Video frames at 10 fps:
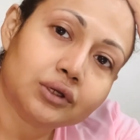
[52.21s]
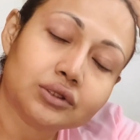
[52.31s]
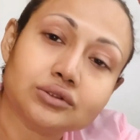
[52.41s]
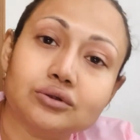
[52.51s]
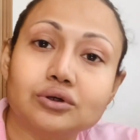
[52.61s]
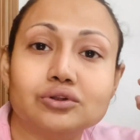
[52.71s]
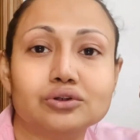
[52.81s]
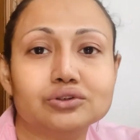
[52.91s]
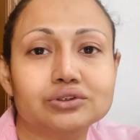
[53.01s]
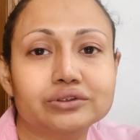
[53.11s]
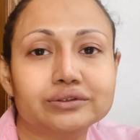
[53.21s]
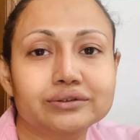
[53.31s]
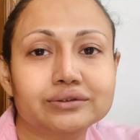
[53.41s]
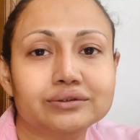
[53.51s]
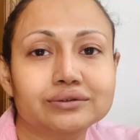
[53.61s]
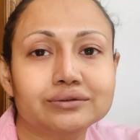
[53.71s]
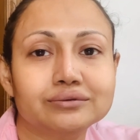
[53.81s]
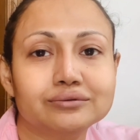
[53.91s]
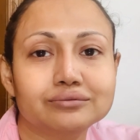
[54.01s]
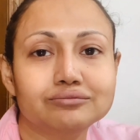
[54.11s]
so I thought
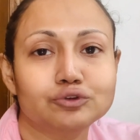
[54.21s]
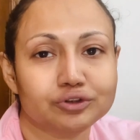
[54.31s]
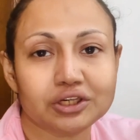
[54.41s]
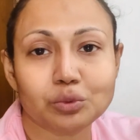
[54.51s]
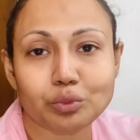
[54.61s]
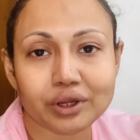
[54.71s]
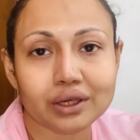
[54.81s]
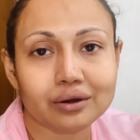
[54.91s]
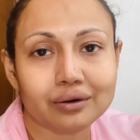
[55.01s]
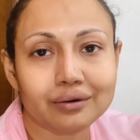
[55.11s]
to take a break